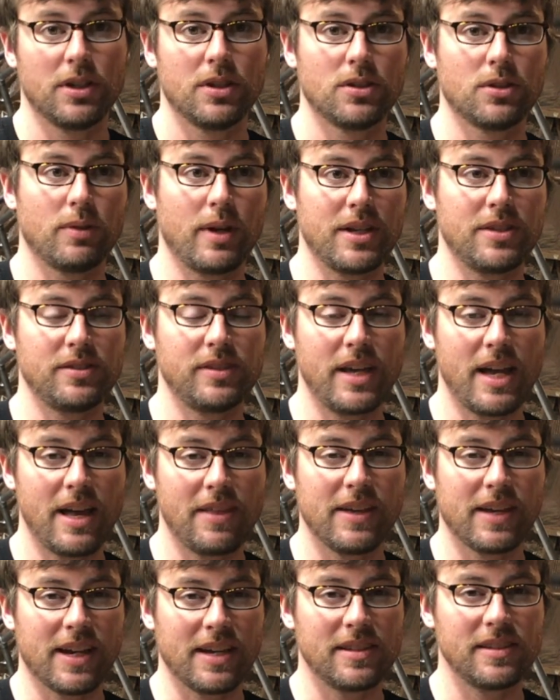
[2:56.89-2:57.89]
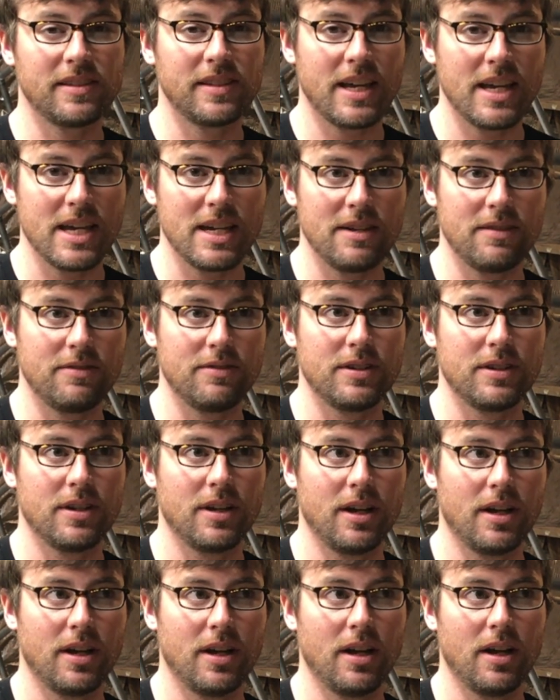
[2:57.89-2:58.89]
So I think I saved
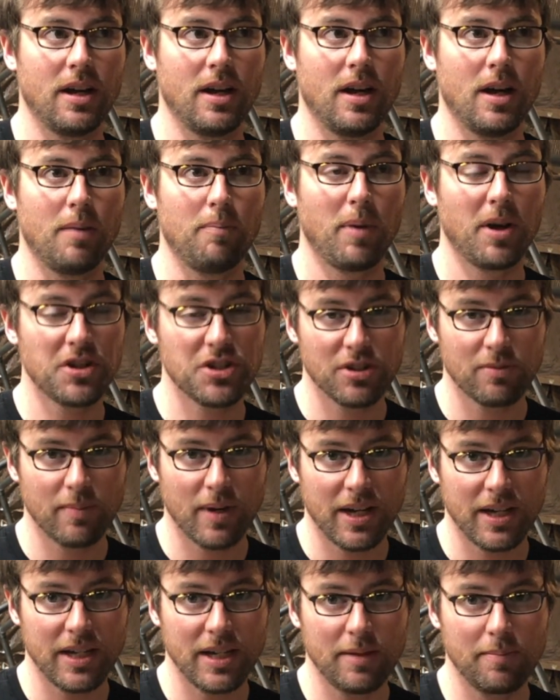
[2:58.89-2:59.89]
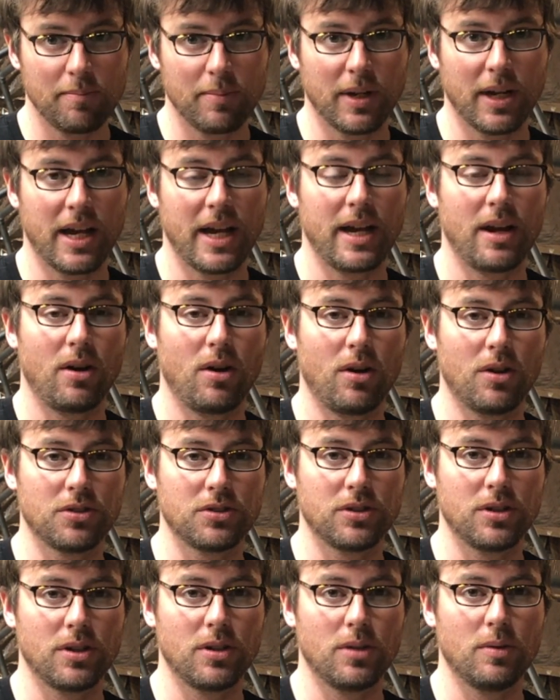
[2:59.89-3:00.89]
a bunch of money, but I
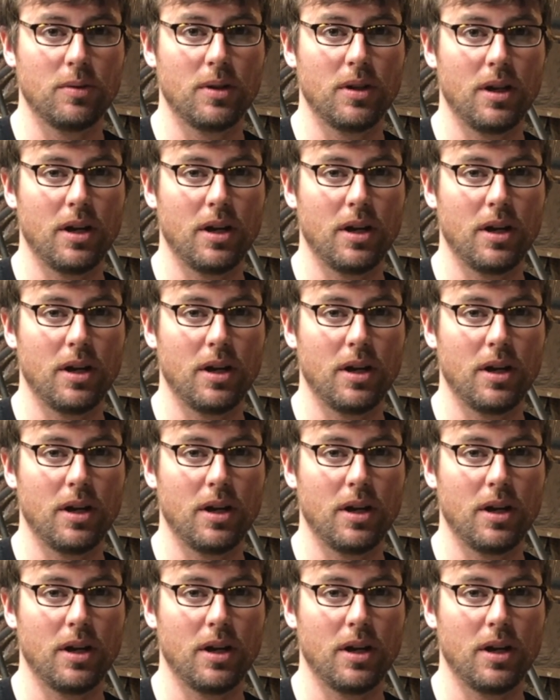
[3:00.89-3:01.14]
also